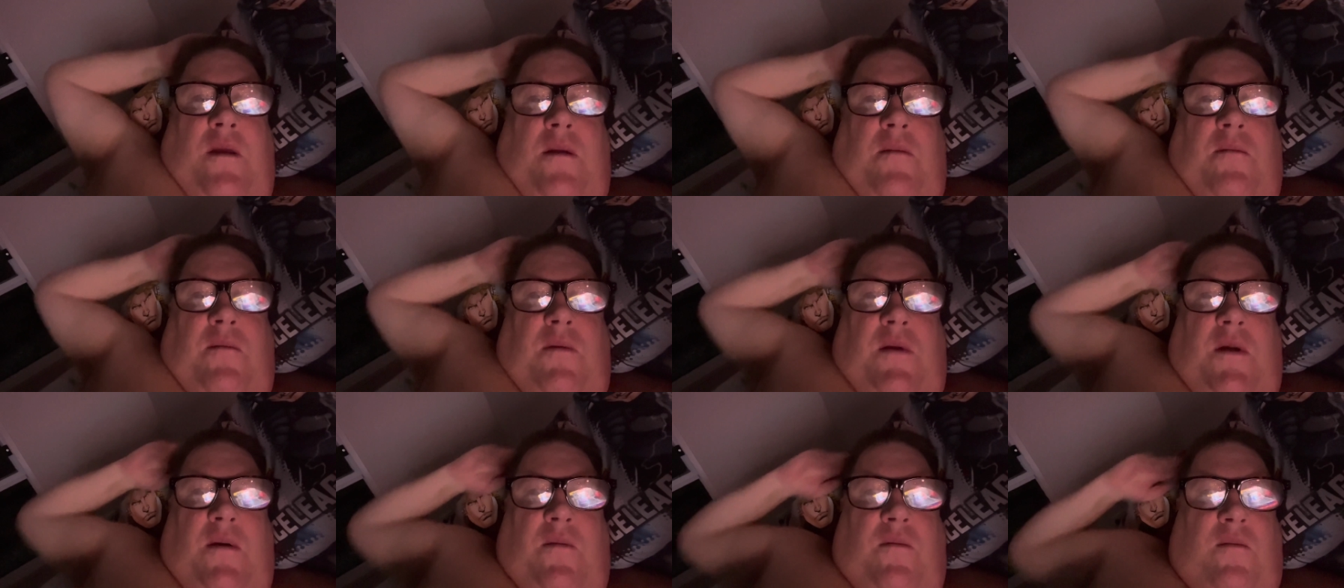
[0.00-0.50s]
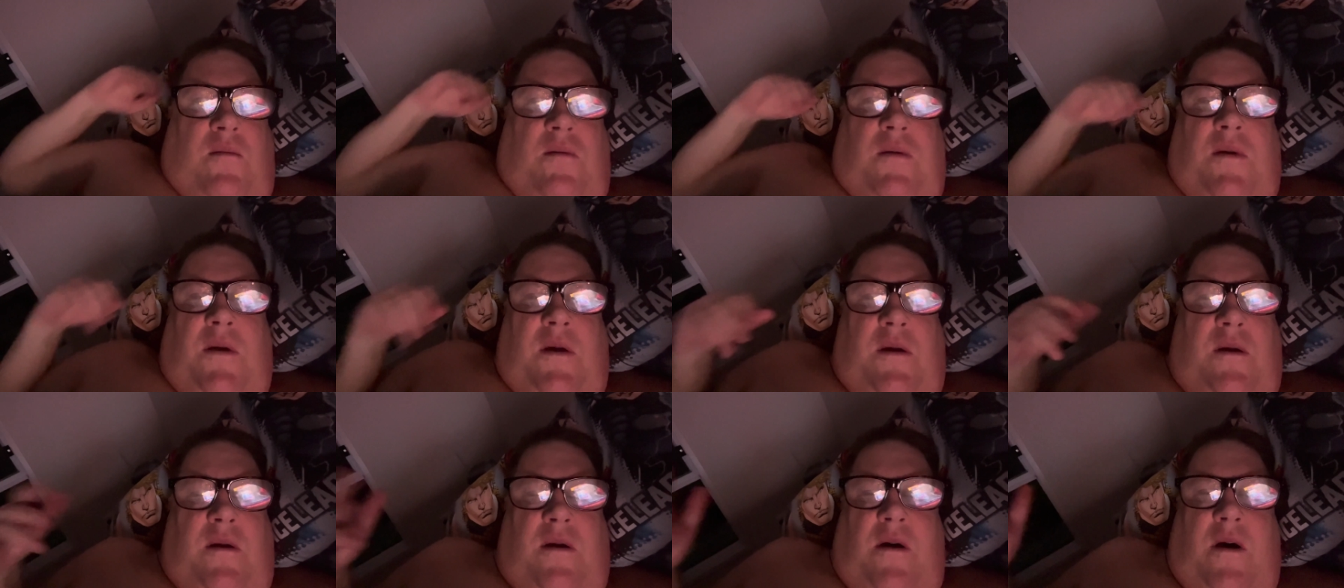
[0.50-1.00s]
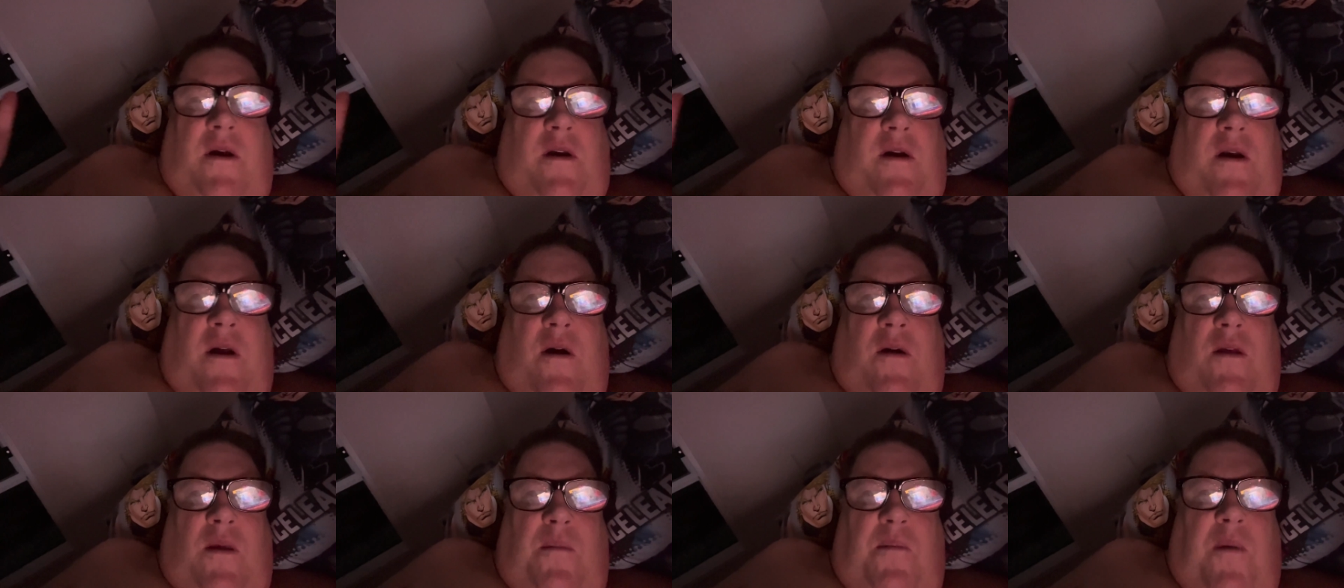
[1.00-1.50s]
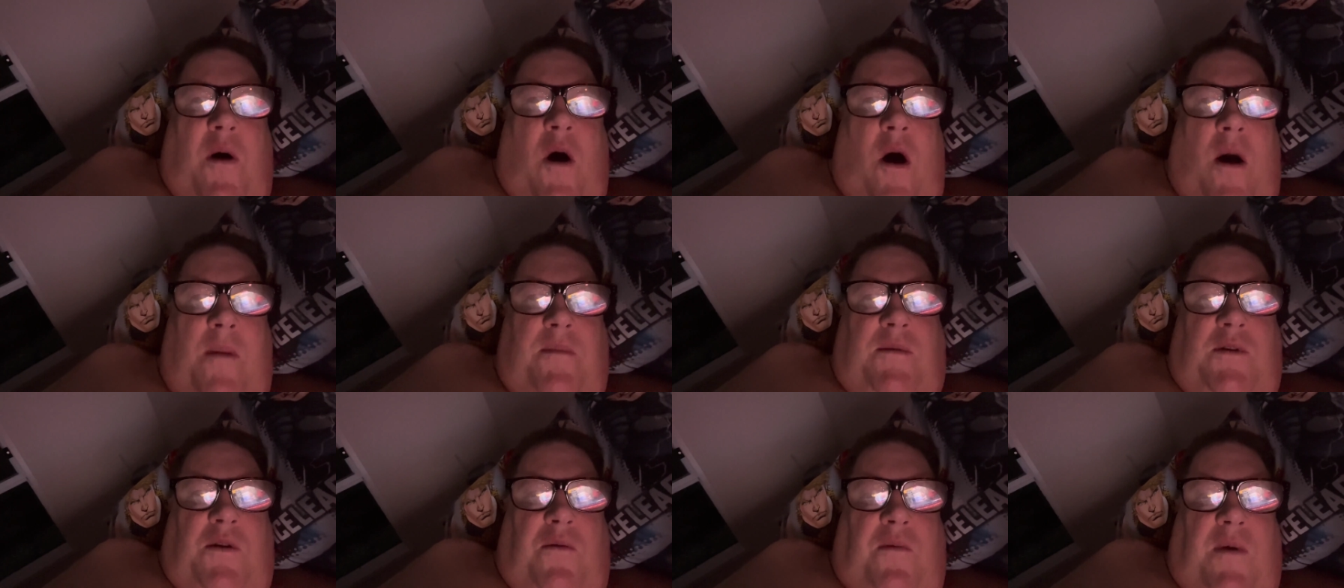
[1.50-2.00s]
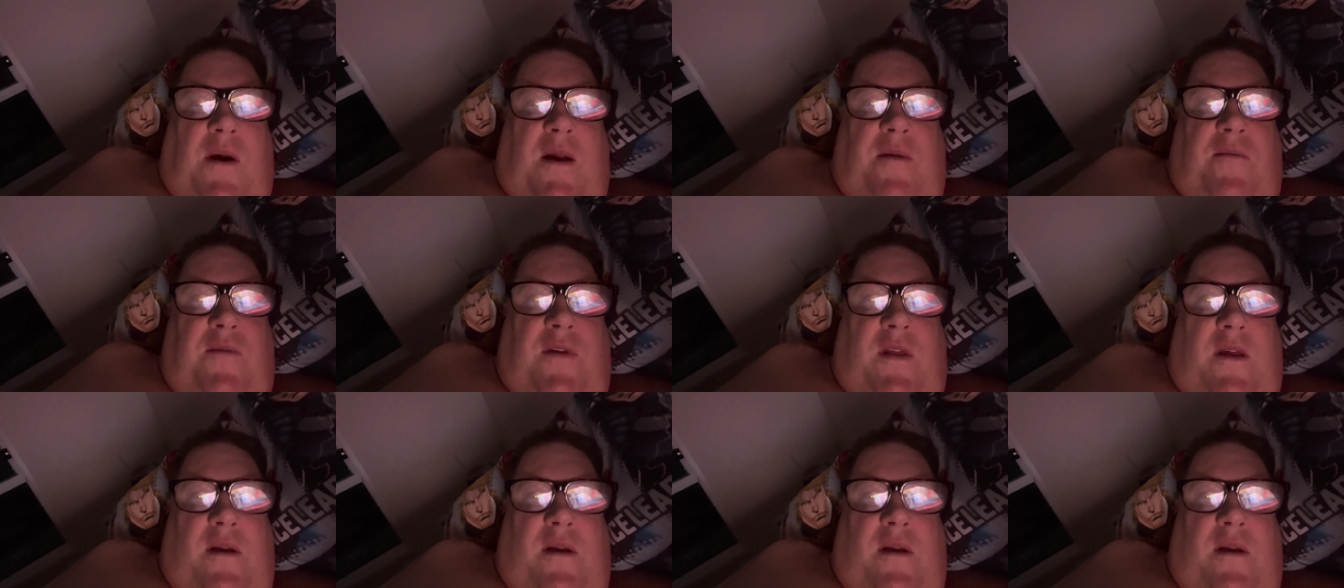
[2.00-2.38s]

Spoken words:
the pipes or whatever